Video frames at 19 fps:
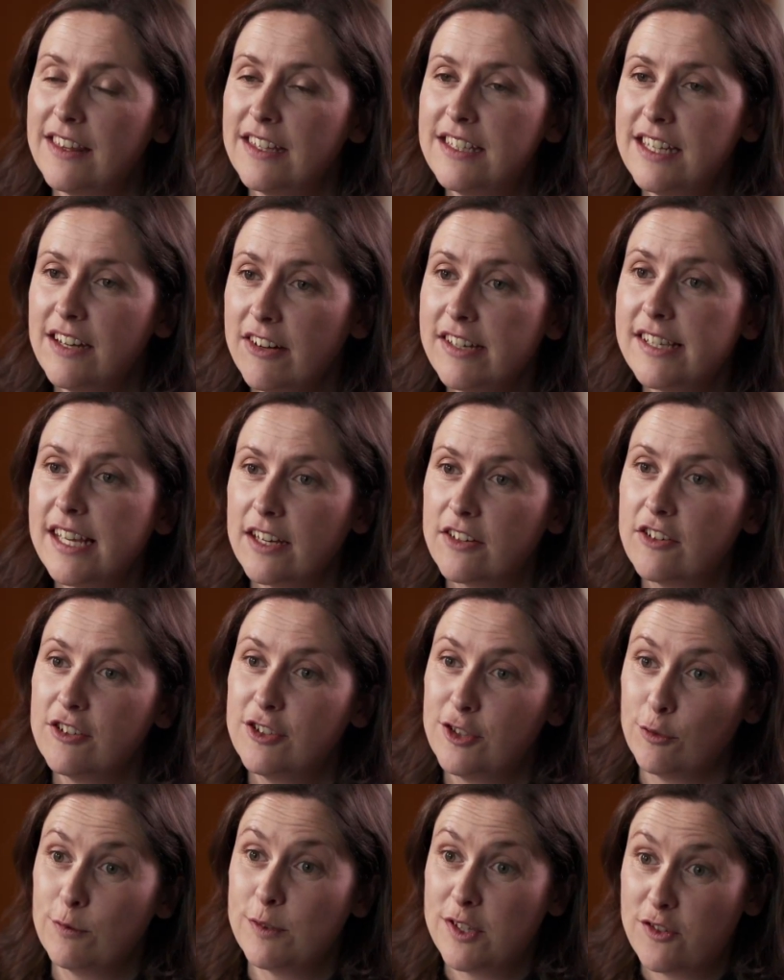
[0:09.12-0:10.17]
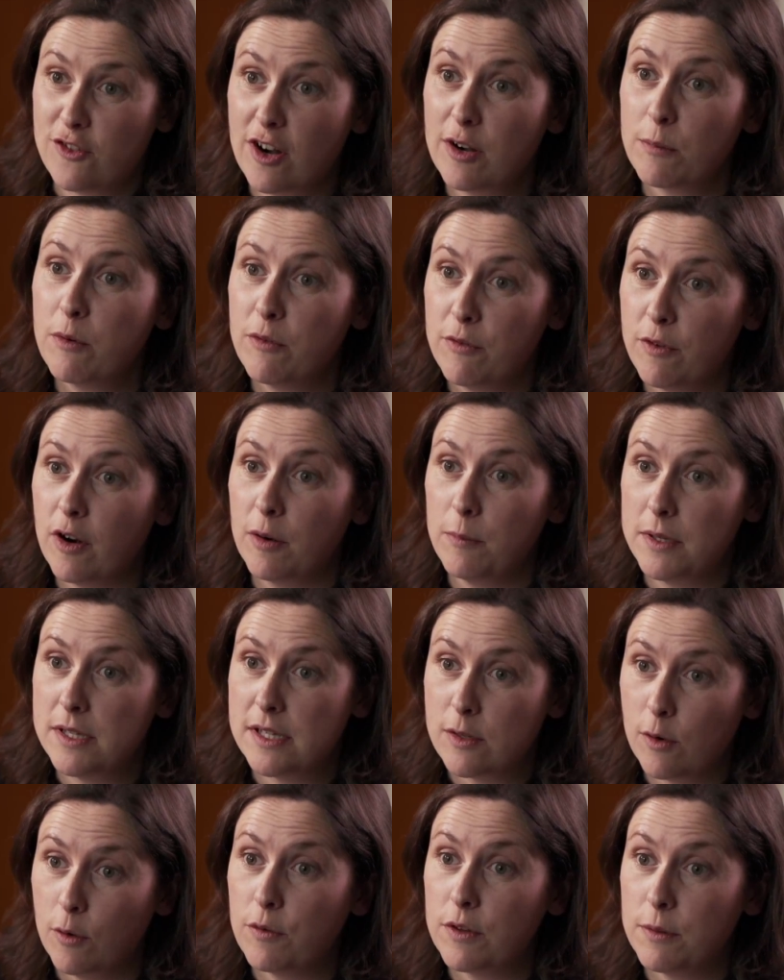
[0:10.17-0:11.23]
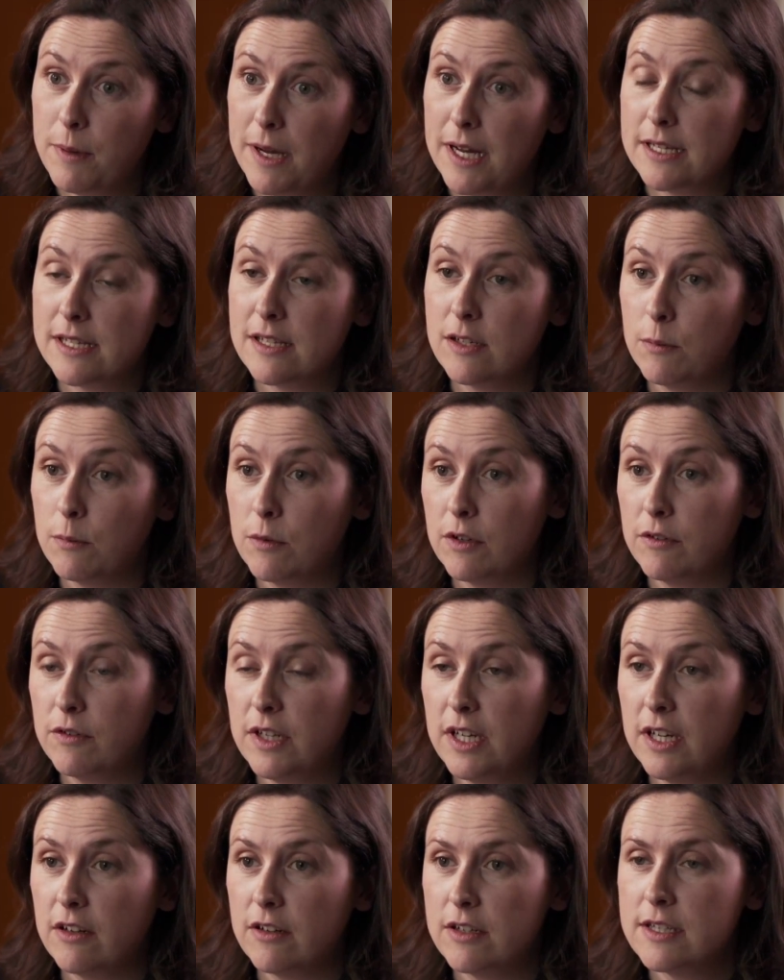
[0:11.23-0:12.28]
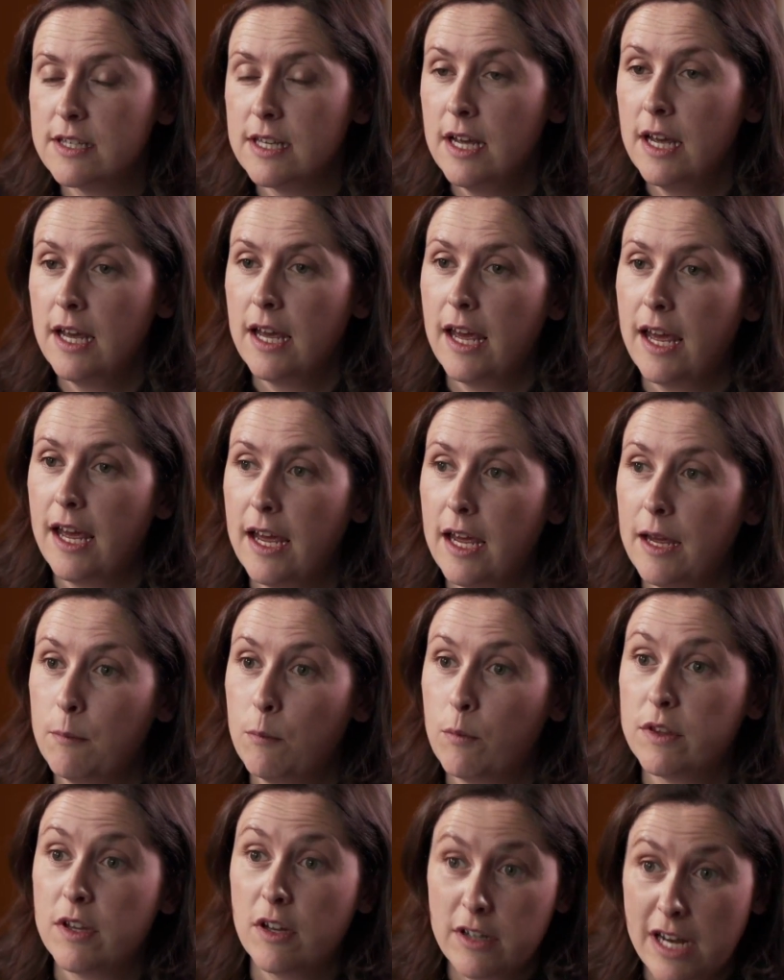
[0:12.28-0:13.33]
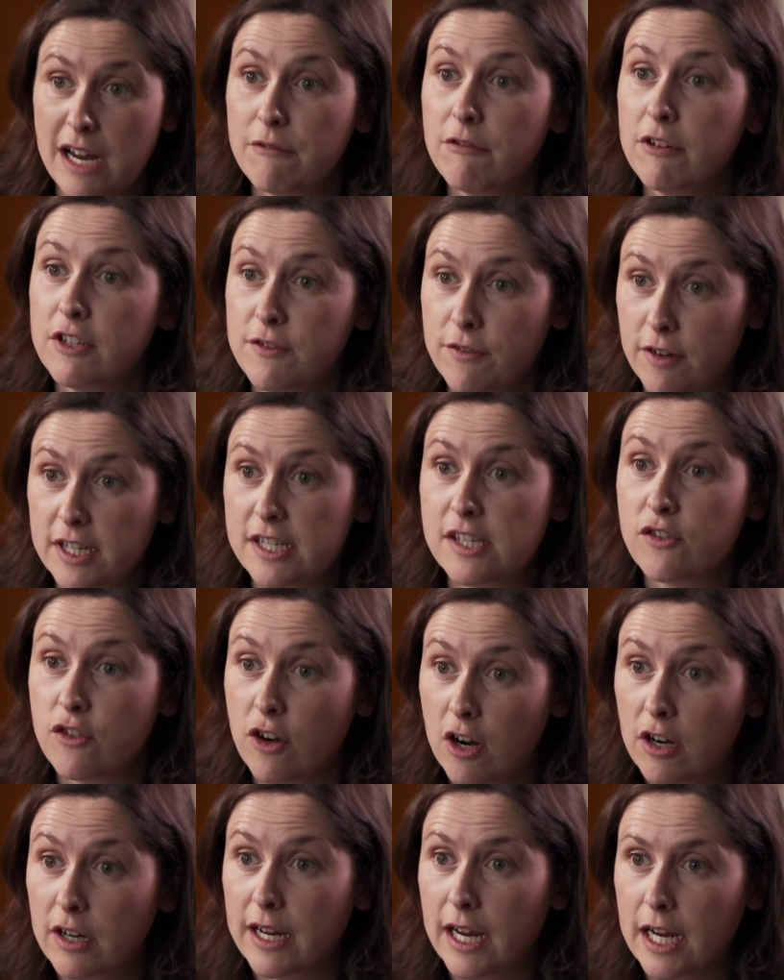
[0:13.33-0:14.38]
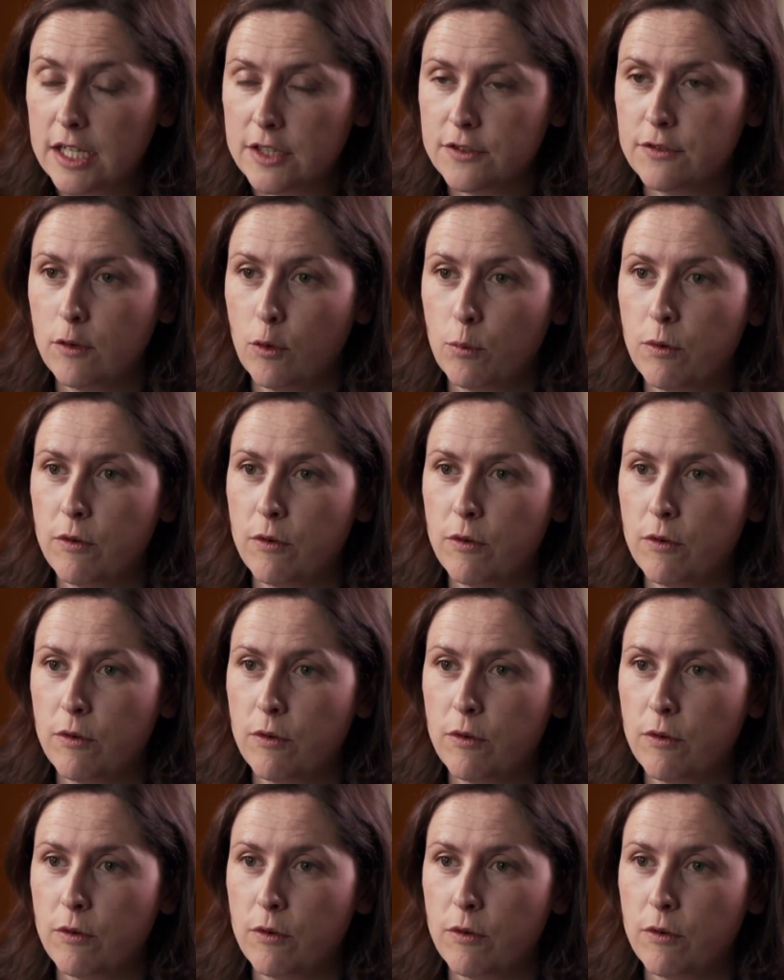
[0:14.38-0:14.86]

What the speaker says: The dairy sector has shown strong performance over the past number of years, with on average very strong cash flow